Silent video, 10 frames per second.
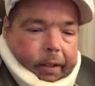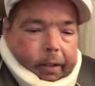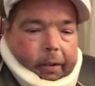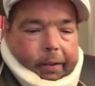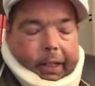
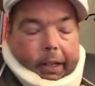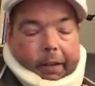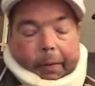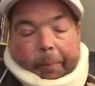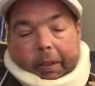or
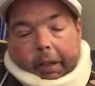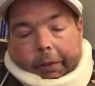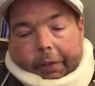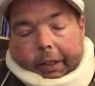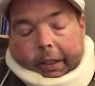the plug
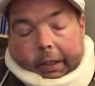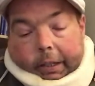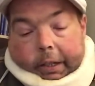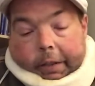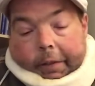for
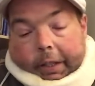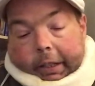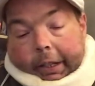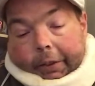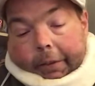the
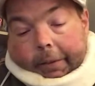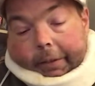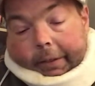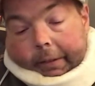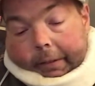
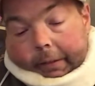electrodes.